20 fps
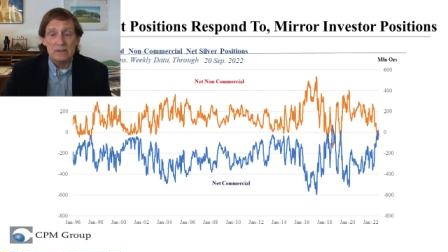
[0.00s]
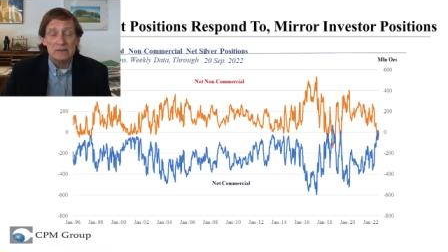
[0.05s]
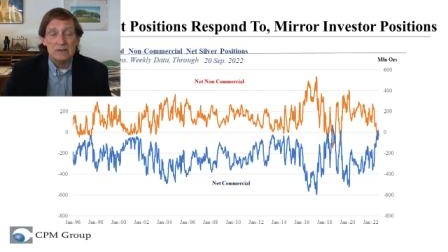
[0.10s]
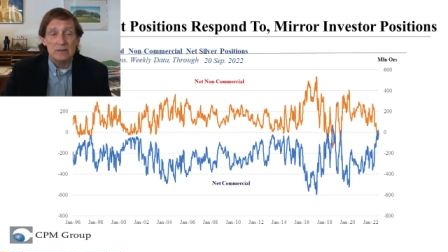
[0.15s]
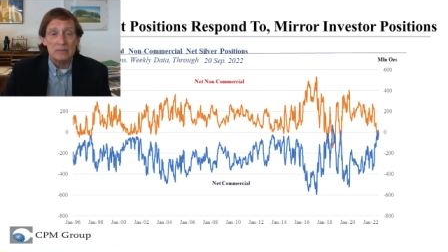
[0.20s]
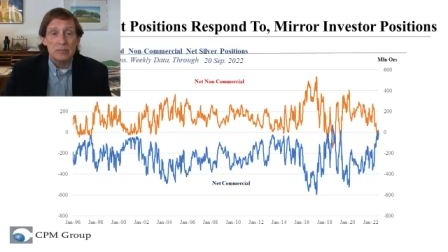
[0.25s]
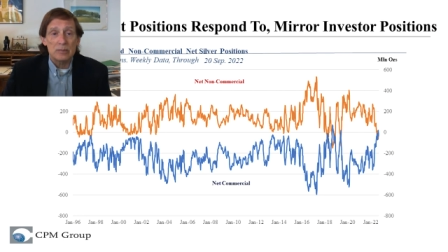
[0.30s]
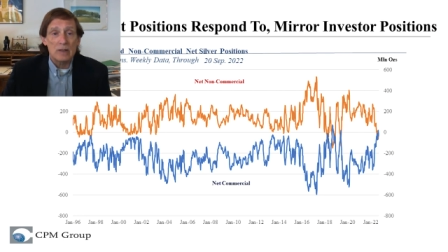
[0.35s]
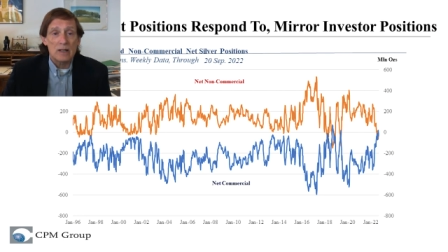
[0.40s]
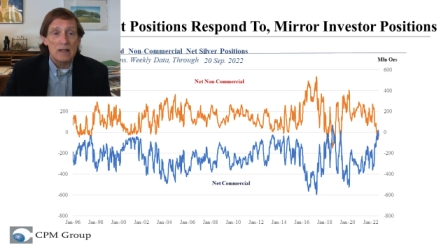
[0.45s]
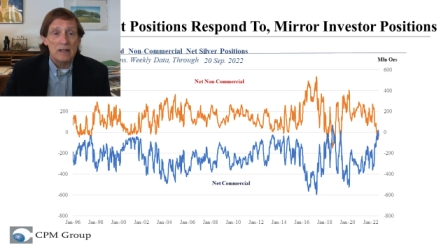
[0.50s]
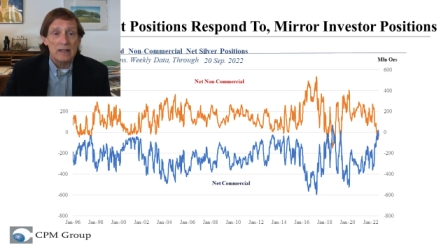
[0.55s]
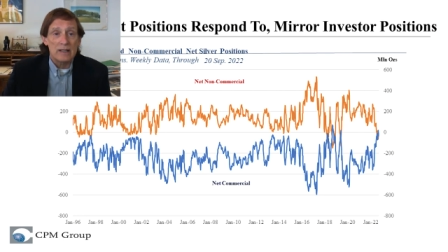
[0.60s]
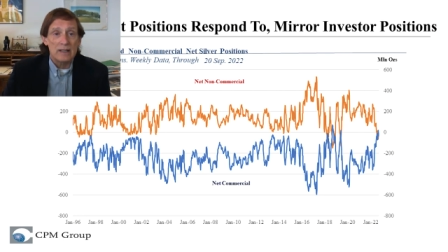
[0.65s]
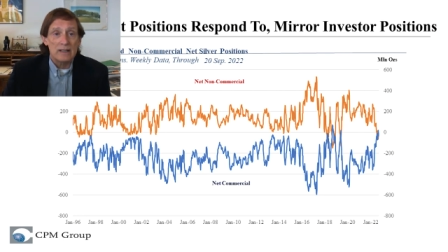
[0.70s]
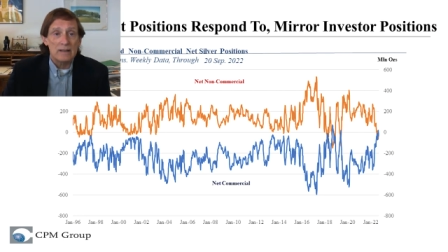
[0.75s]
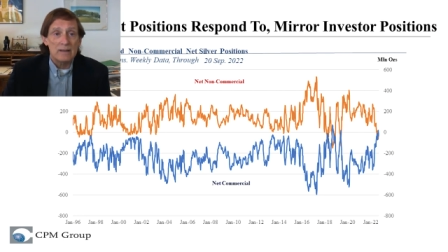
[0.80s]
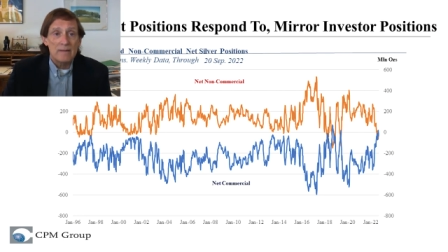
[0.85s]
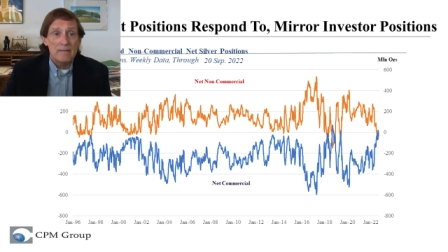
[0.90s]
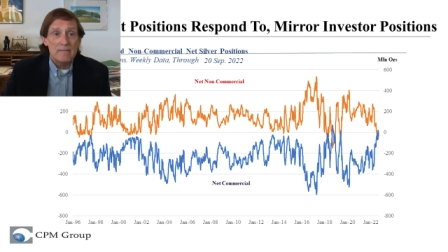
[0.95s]
they're
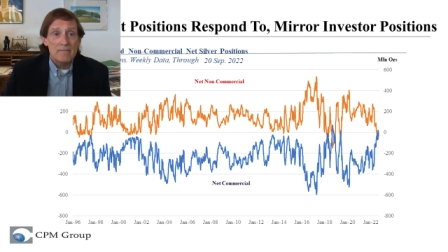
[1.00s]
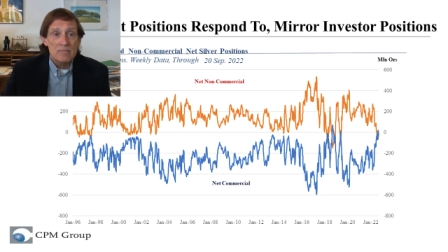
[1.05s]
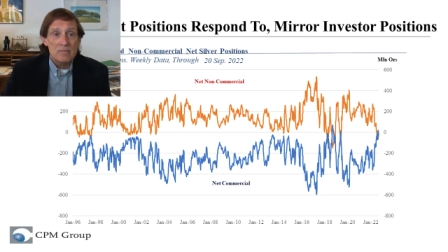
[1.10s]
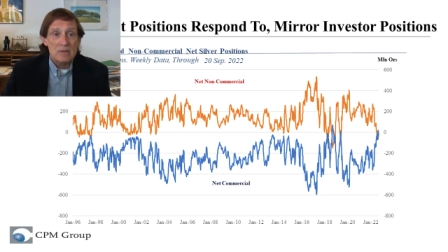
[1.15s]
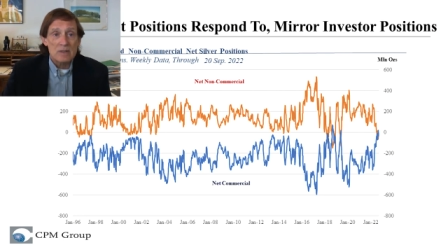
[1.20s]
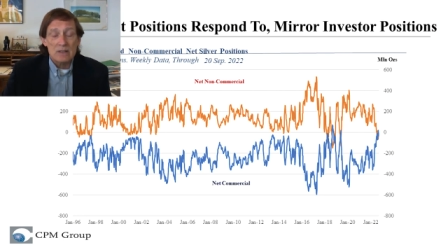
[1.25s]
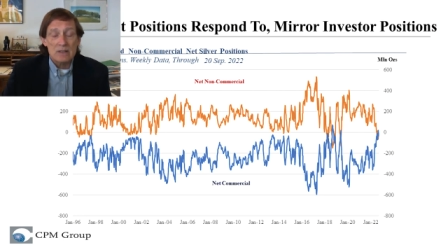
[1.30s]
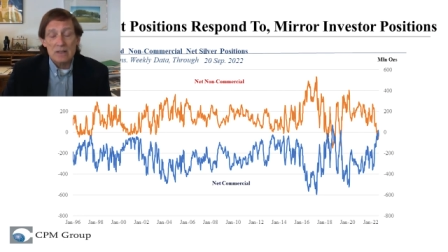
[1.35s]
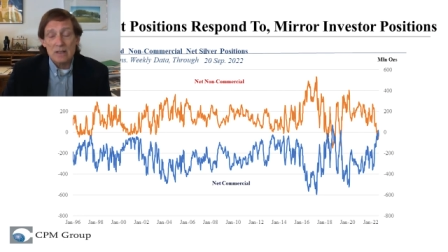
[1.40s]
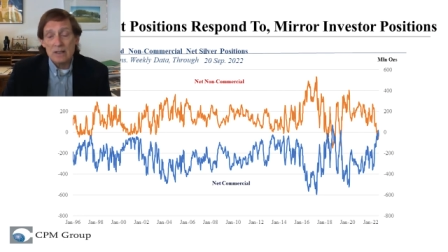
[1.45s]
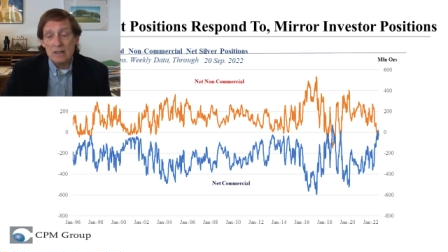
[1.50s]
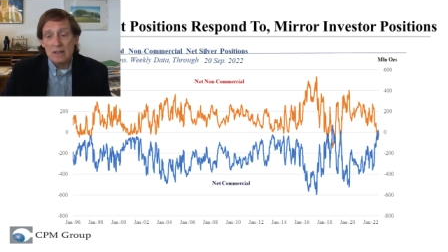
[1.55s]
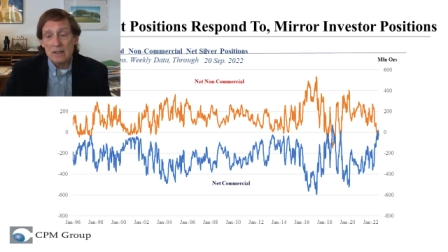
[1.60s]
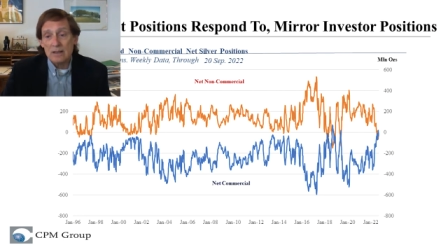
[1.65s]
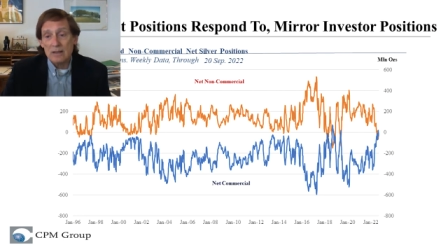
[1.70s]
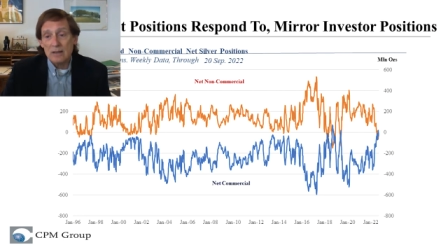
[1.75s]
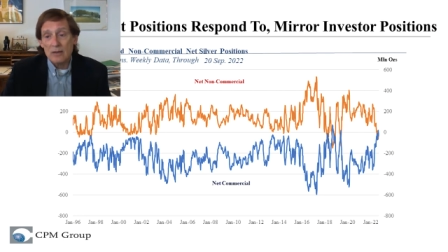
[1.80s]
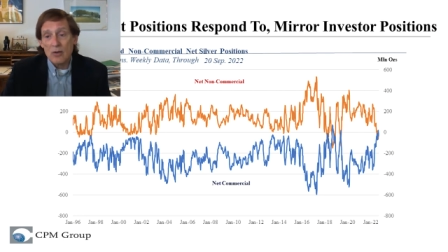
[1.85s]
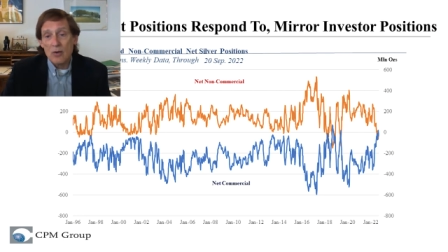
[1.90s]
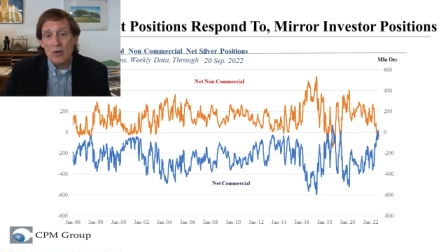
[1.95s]
supplying the,
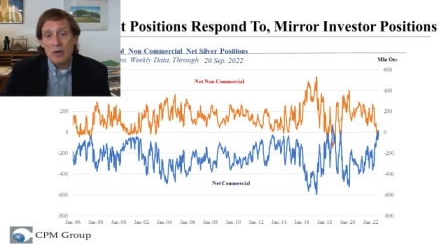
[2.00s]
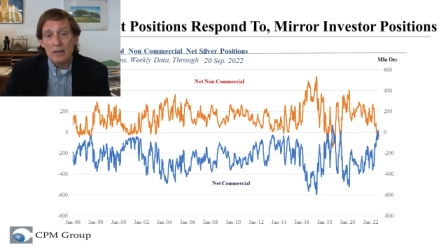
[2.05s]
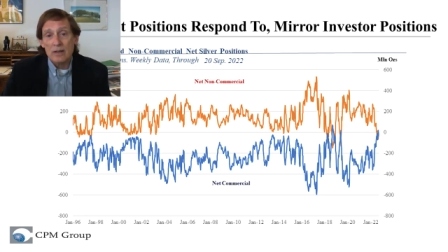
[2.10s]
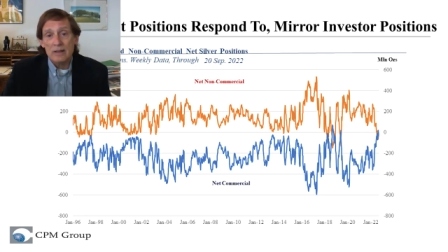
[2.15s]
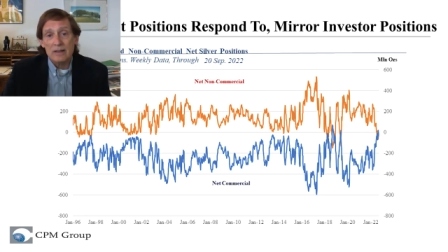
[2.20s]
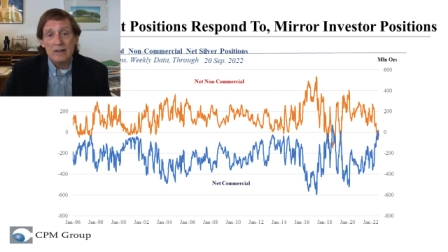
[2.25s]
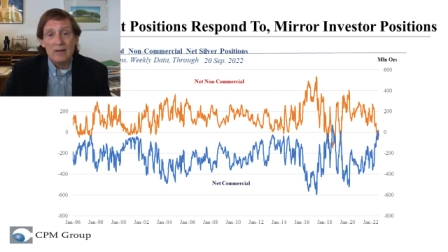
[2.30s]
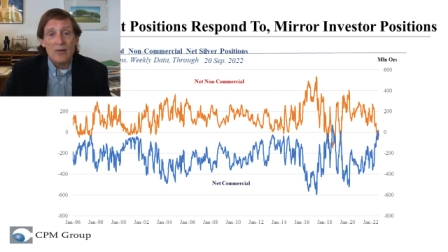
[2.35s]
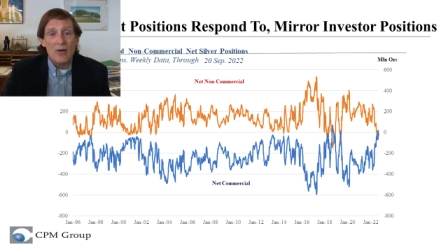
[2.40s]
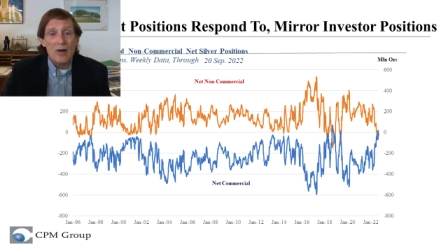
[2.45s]
the long